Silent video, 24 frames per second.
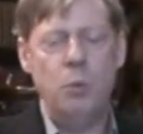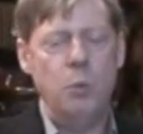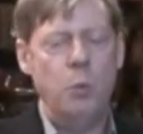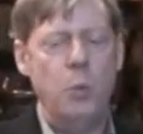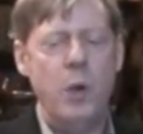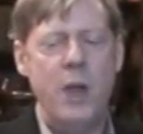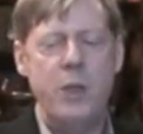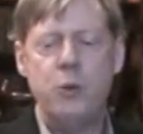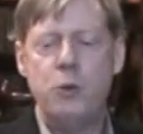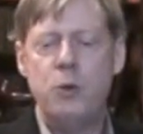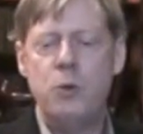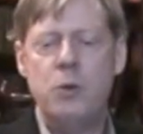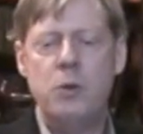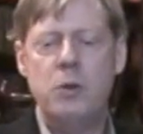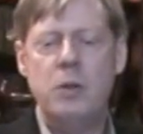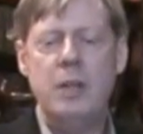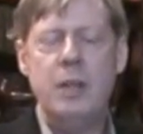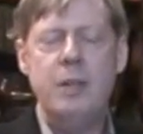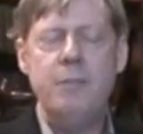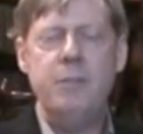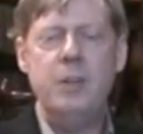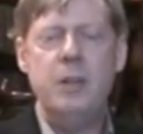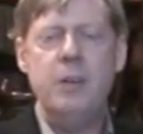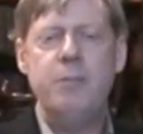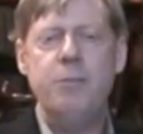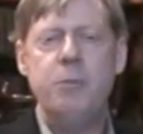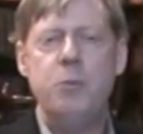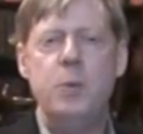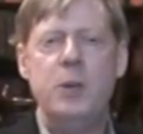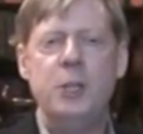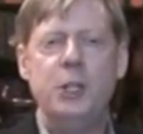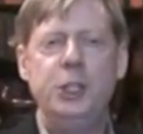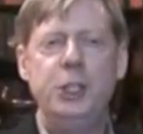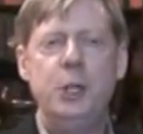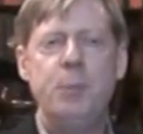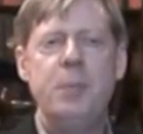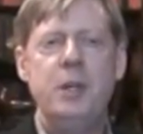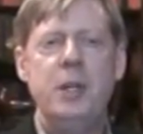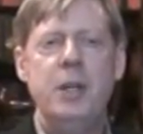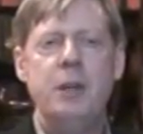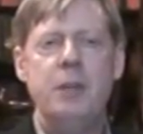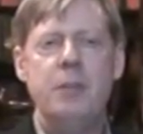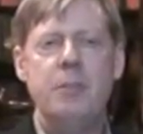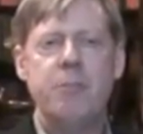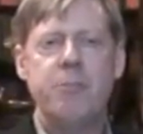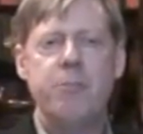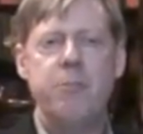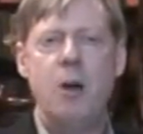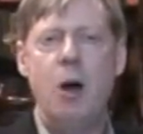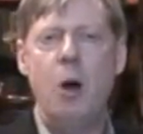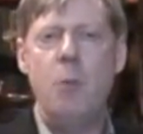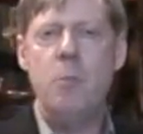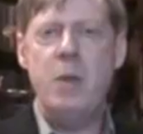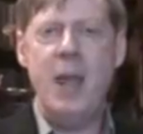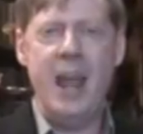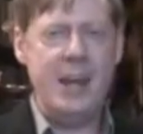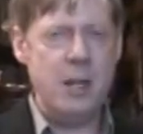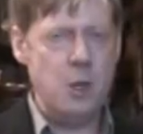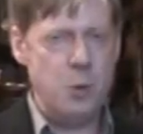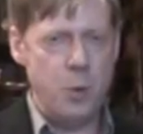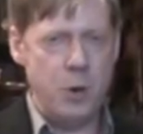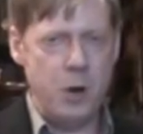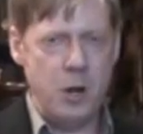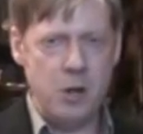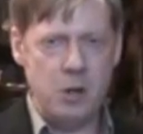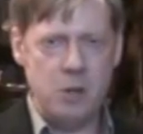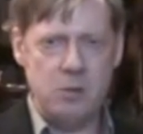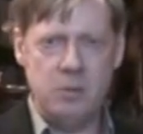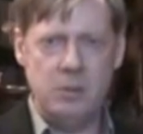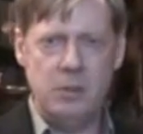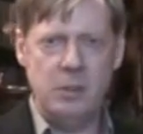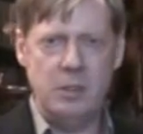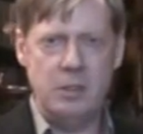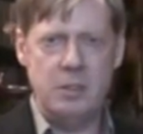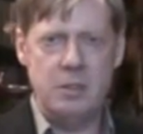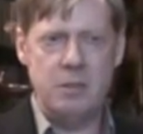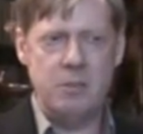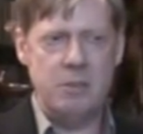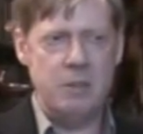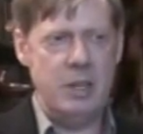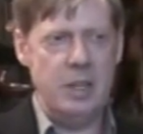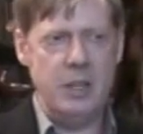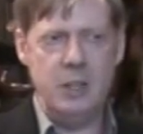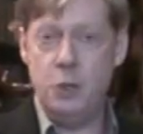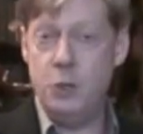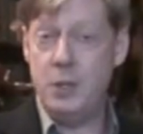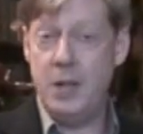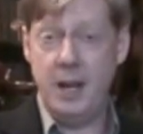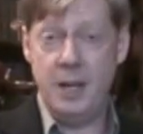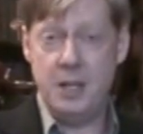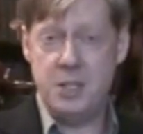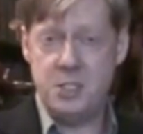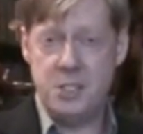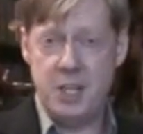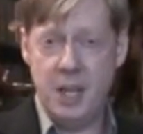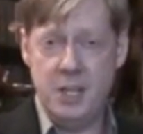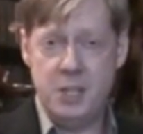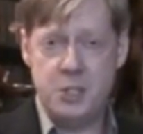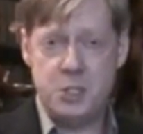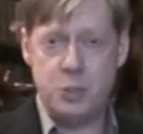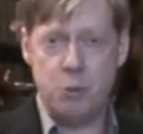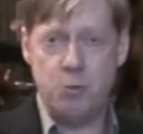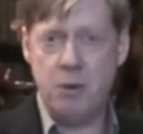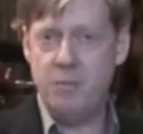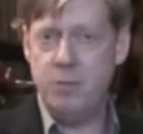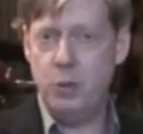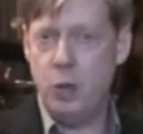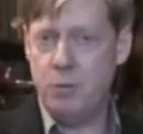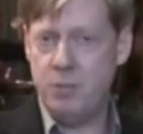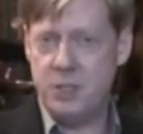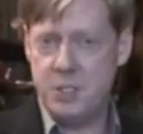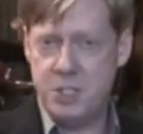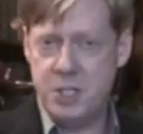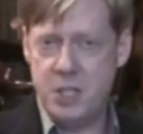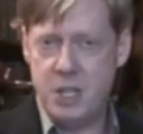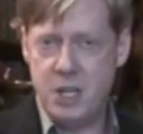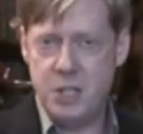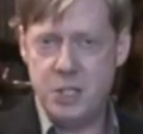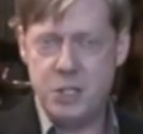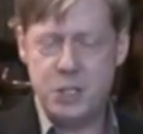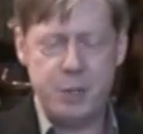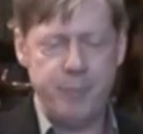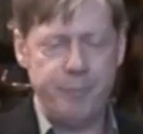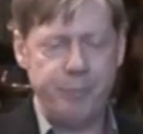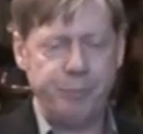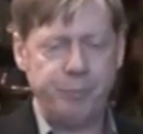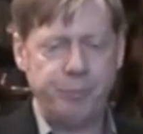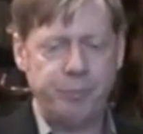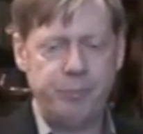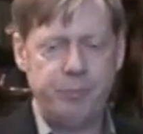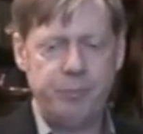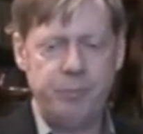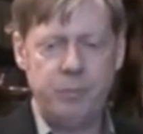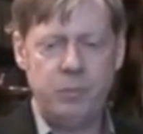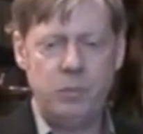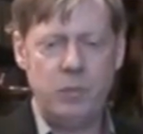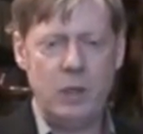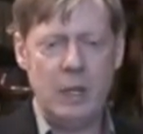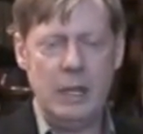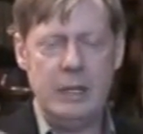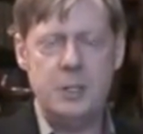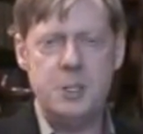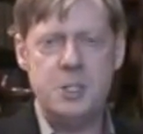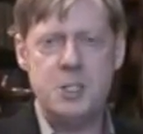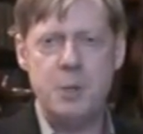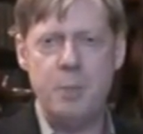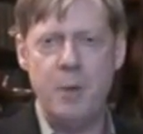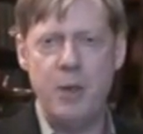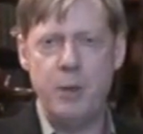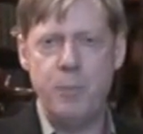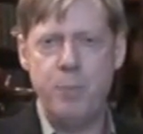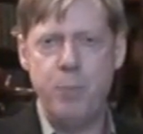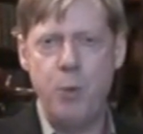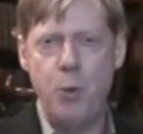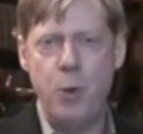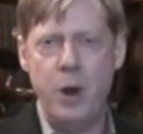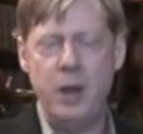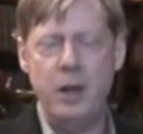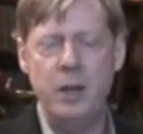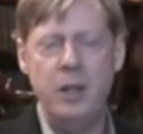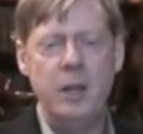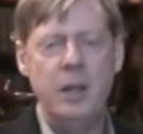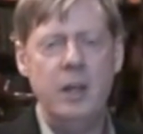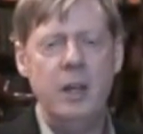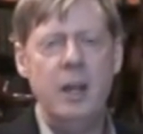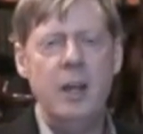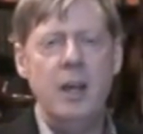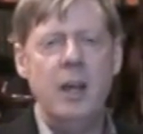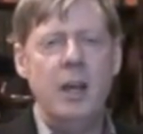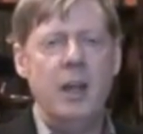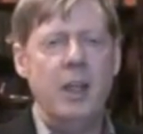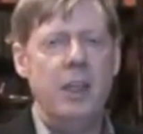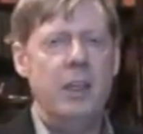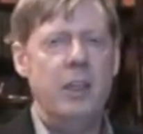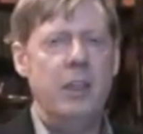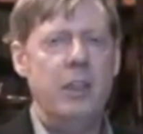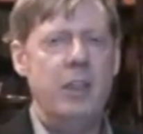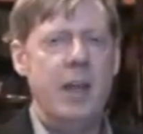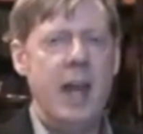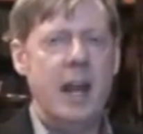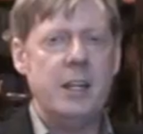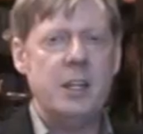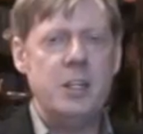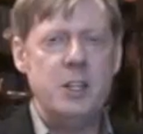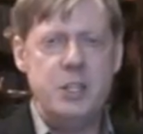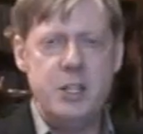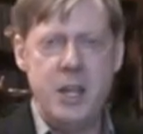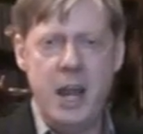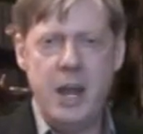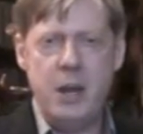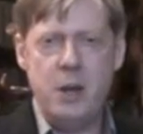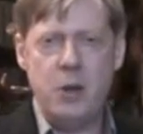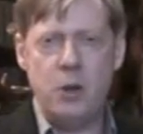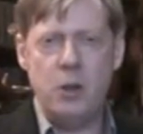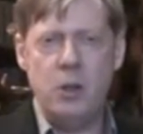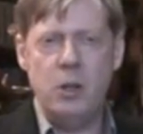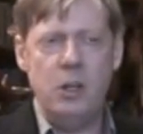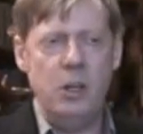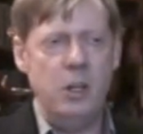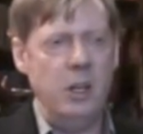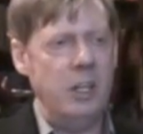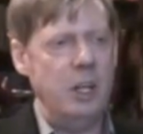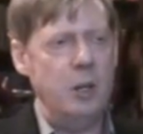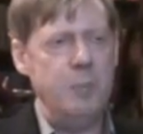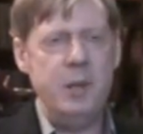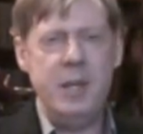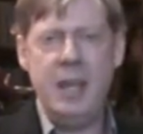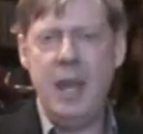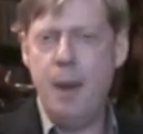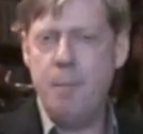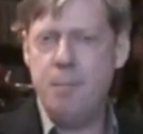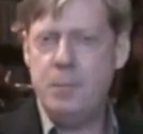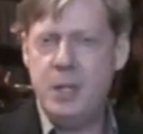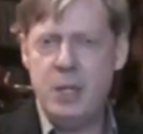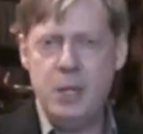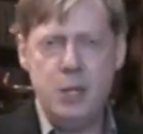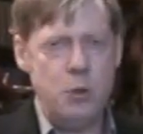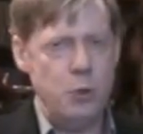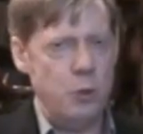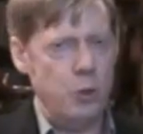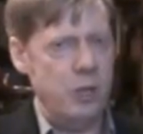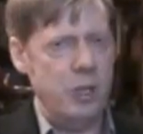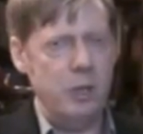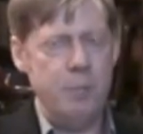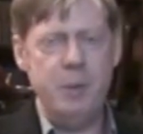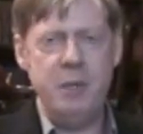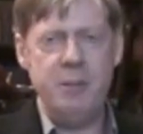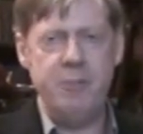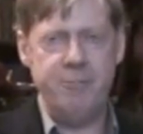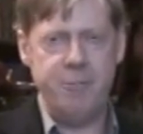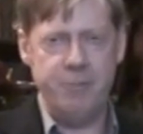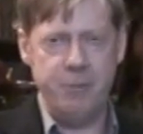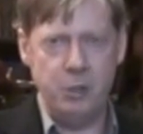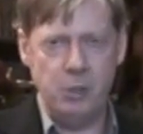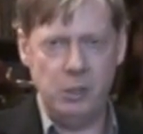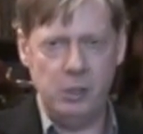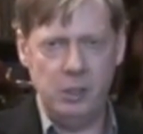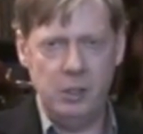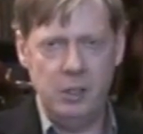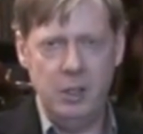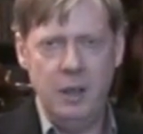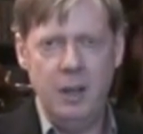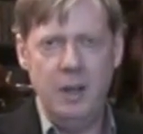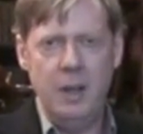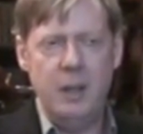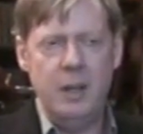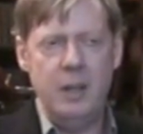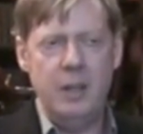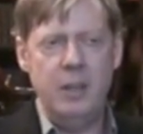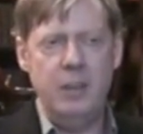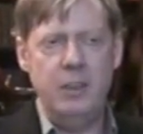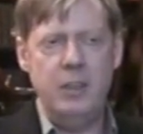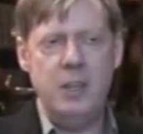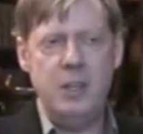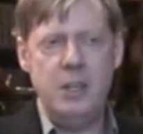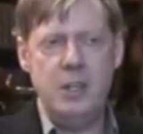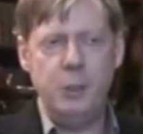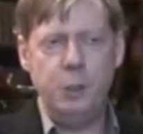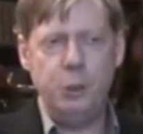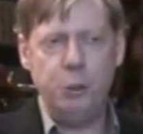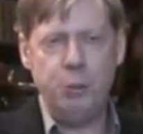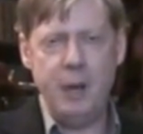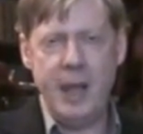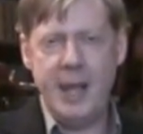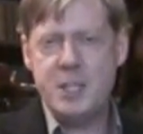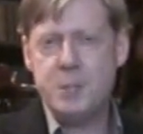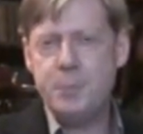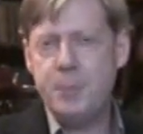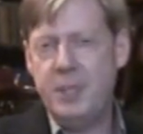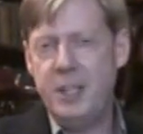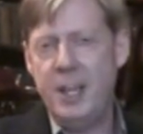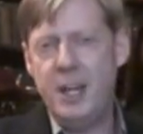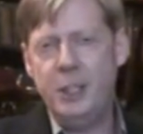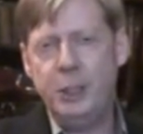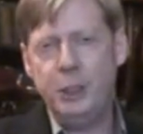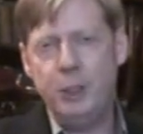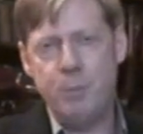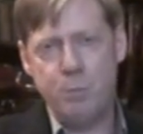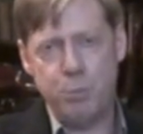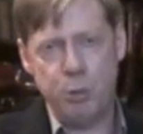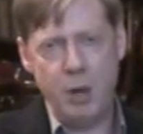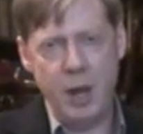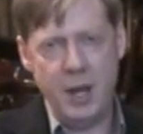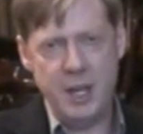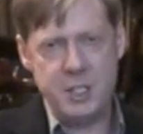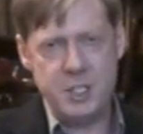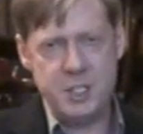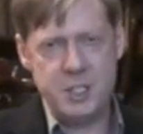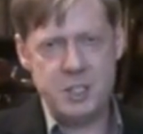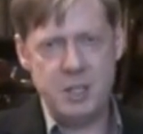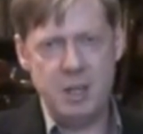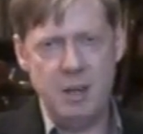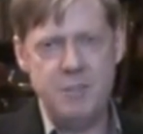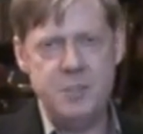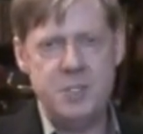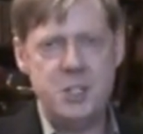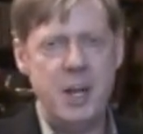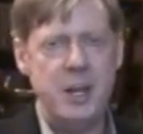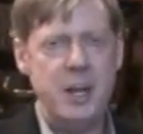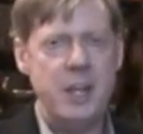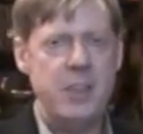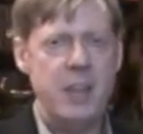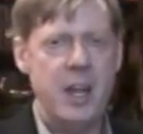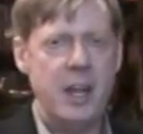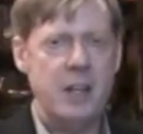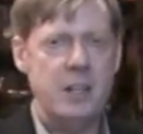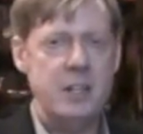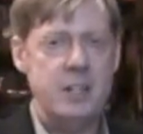whether if we're shipping it from anywhere in the United States or even overseas to some other port, that container, it could be empty or it could be full. The transportation price of sending that